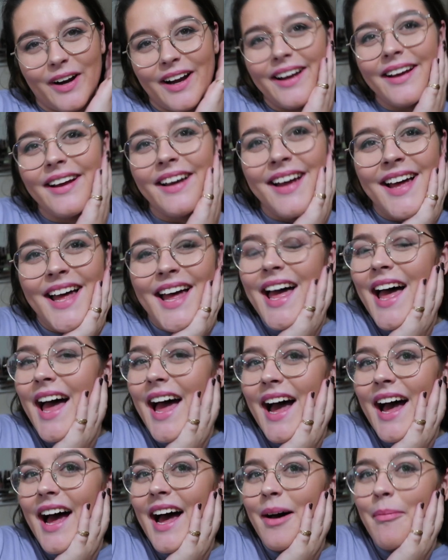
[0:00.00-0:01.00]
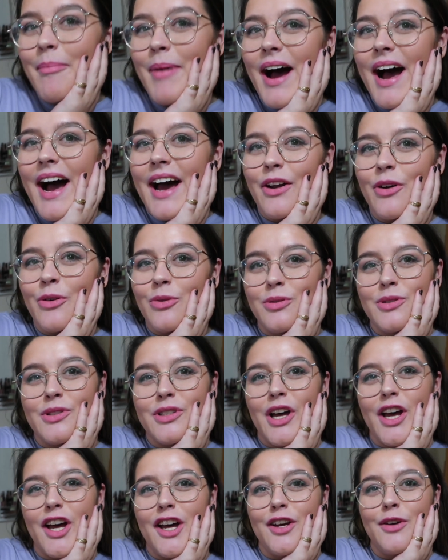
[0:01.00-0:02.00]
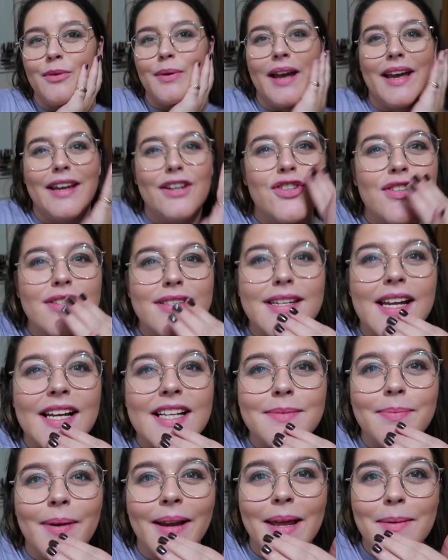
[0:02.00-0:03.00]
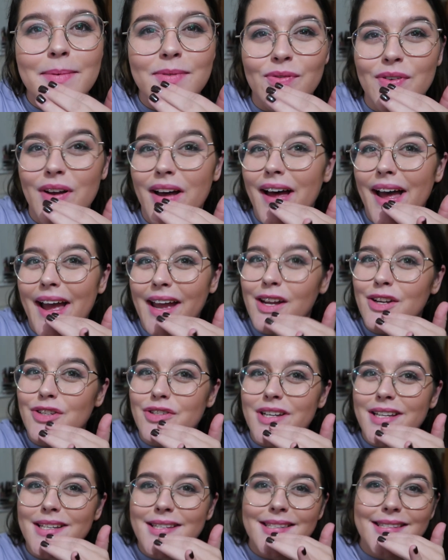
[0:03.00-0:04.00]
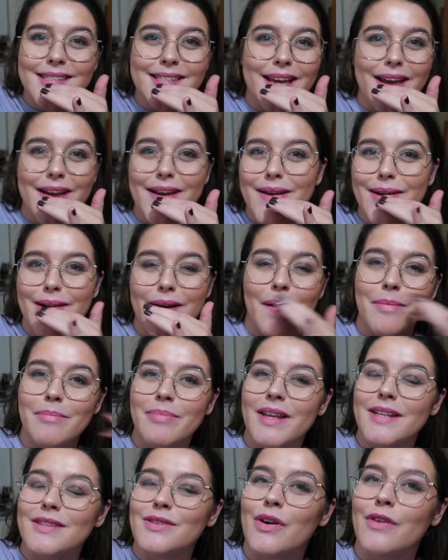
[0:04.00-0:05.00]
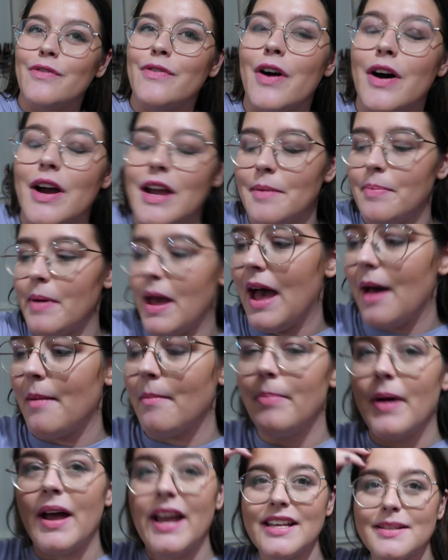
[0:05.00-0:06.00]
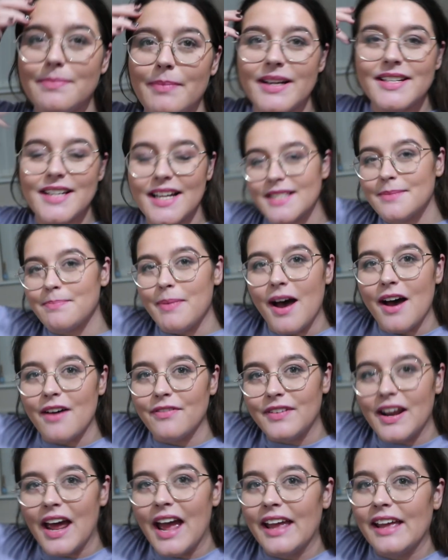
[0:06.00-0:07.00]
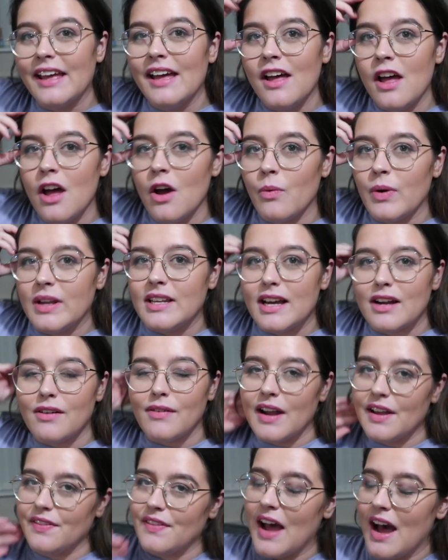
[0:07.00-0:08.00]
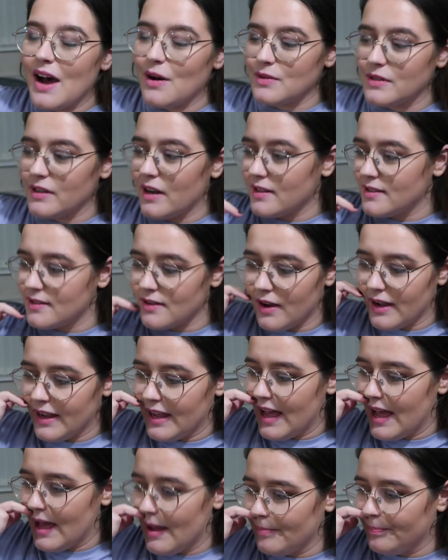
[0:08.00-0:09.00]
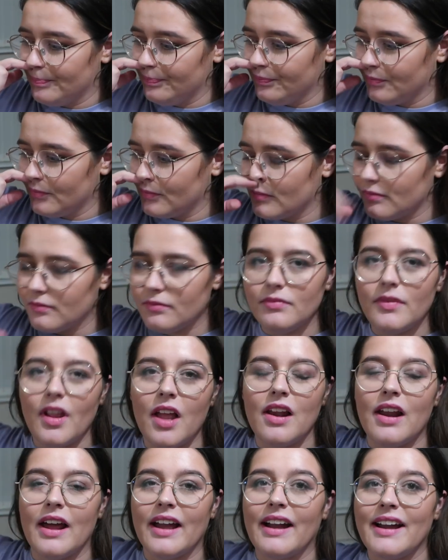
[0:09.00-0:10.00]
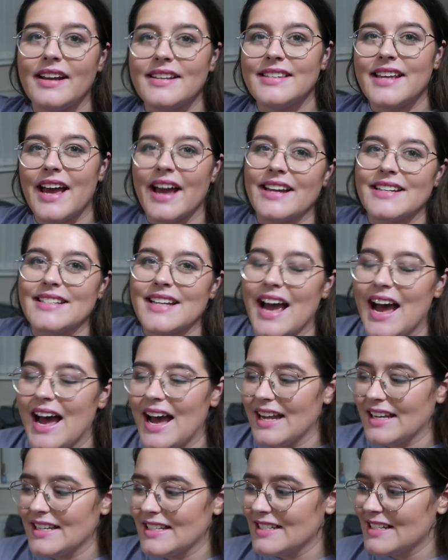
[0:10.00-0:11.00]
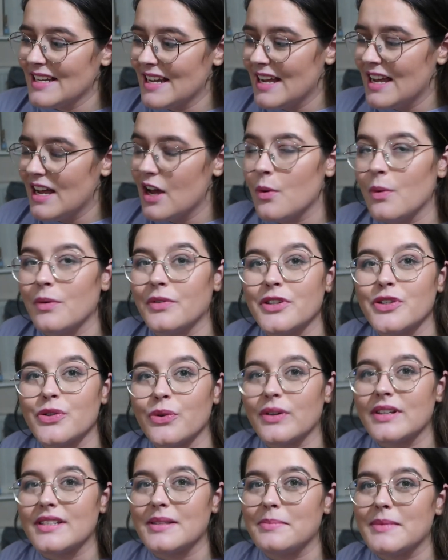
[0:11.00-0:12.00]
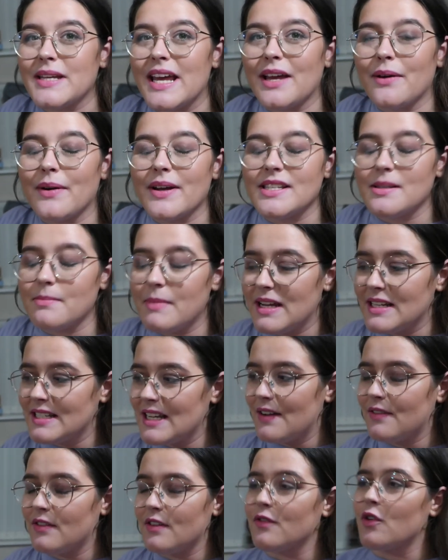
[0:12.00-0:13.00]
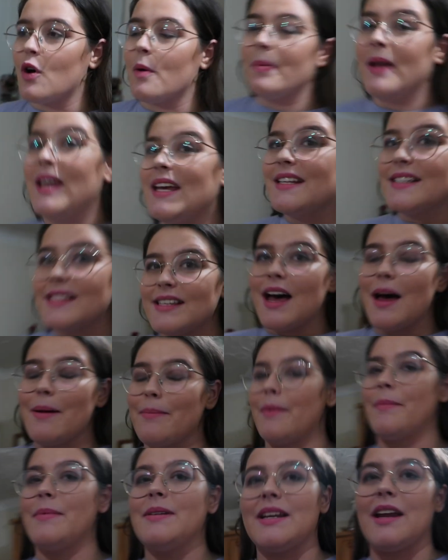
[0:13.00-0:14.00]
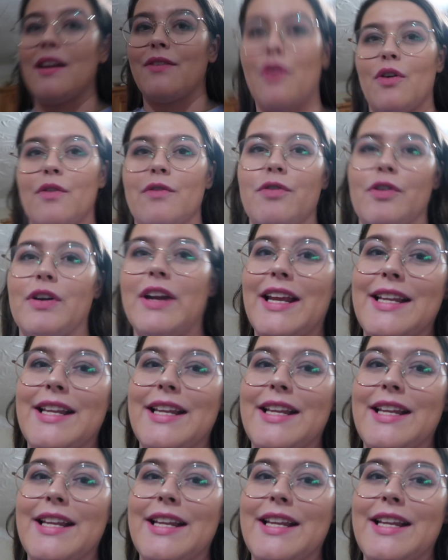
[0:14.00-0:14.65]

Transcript: it. And also, it just stains my lips for ages, so that's not a vibe. But it's my dad's birthday. We decorated the house last night, like I said, and we've just ordered some takeaways. So me and David have got pizza. Mum and Dad have gone for an